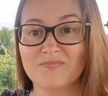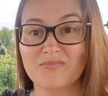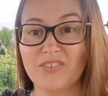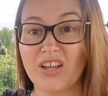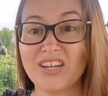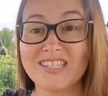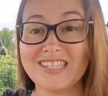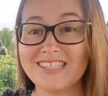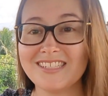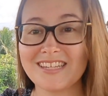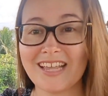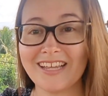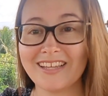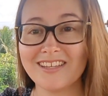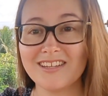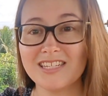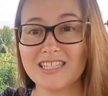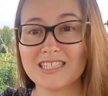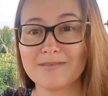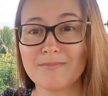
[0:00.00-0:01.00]
ninety
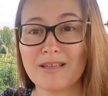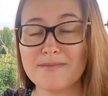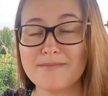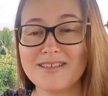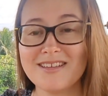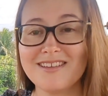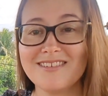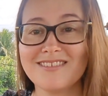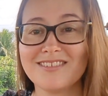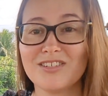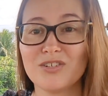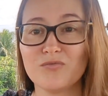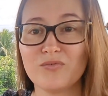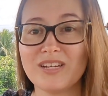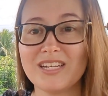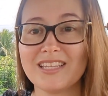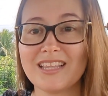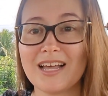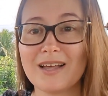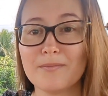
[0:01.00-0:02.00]
seconds maybe to
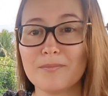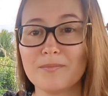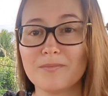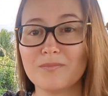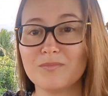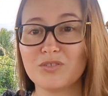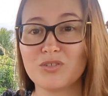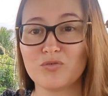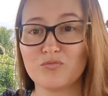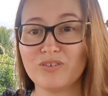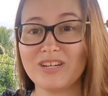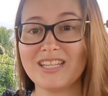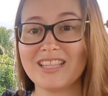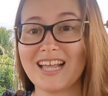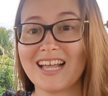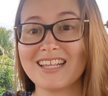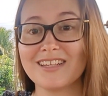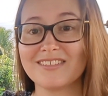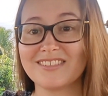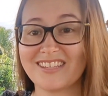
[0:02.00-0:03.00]
read that to read
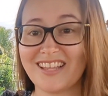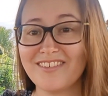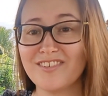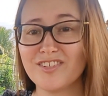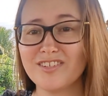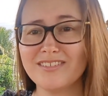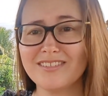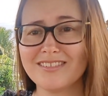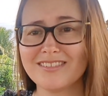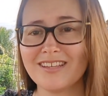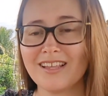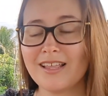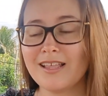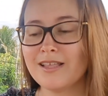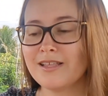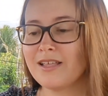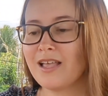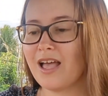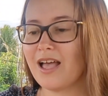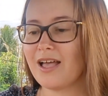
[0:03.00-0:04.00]
that sentence.
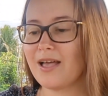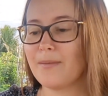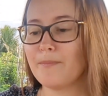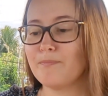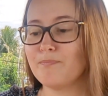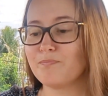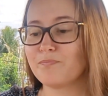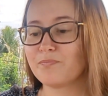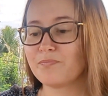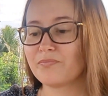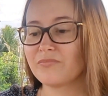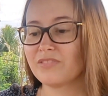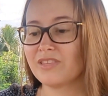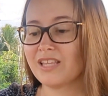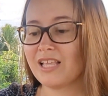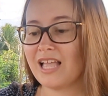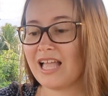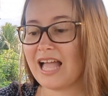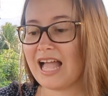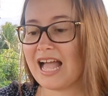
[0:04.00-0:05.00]
Um,
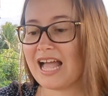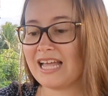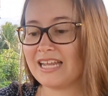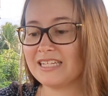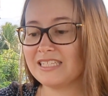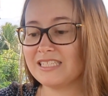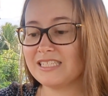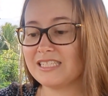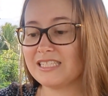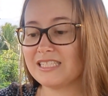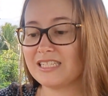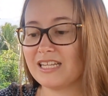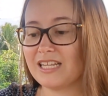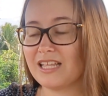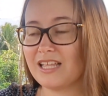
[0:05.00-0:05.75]
And